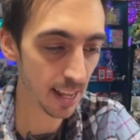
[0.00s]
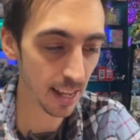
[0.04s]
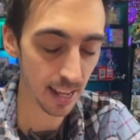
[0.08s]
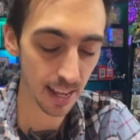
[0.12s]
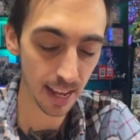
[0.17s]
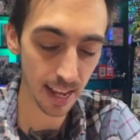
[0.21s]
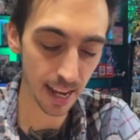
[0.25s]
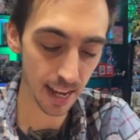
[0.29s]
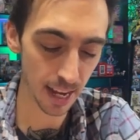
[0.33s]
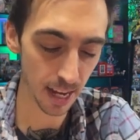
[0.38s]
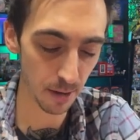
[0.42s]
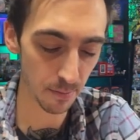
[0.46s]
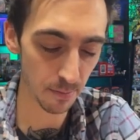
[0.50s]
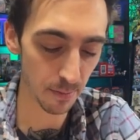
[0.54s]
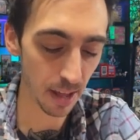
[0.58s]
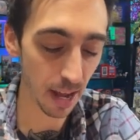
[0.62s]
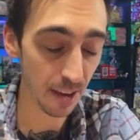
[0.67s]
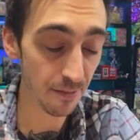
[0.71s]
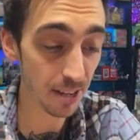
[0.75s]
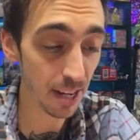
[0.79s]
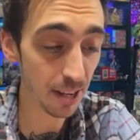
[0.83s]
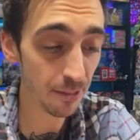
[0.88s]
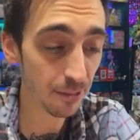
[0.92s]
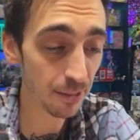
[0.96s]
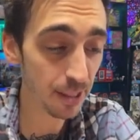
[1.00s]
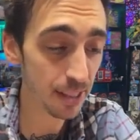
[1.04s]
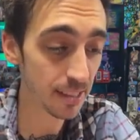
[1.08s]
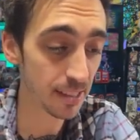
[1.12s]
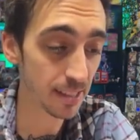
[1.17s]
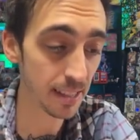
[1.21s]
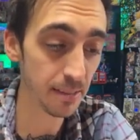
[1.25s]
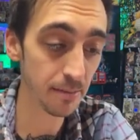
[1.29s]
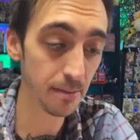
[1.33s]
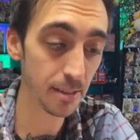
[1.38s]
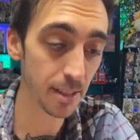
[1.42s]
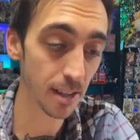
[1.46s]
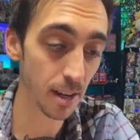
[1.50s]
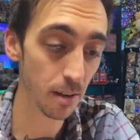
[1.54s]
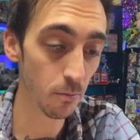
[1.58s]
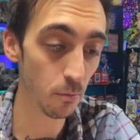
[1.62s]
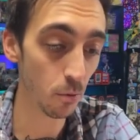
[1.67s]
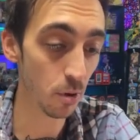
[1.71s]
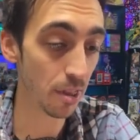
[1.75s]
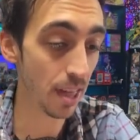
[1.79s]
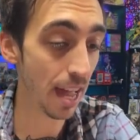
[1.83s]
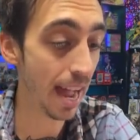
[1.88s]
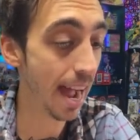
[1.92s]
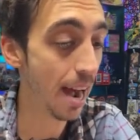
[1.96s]
I've definitely seen some
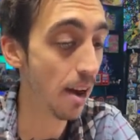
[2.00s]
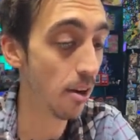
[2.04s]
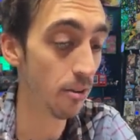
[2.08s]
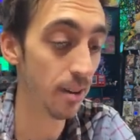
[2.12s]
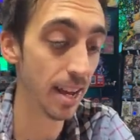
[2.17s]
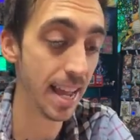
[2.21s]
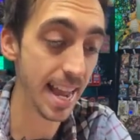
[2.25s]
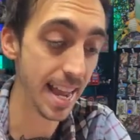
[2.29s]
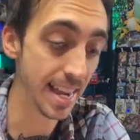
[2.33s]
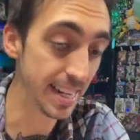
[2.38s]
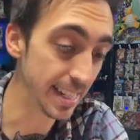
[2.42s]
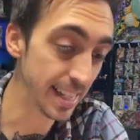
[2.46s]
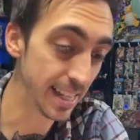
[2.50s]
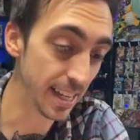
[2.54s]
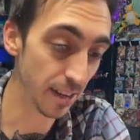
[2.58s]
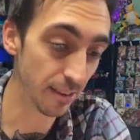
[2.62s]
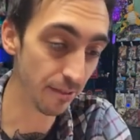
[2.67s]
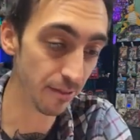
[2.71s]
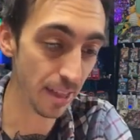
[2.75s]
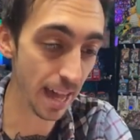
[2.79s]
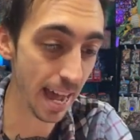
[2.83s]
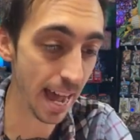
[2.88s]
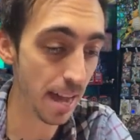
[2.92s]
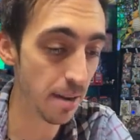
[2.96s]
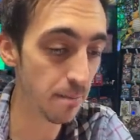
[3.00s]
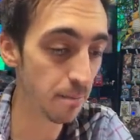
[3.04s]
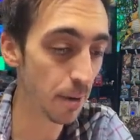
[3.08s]
without any of that,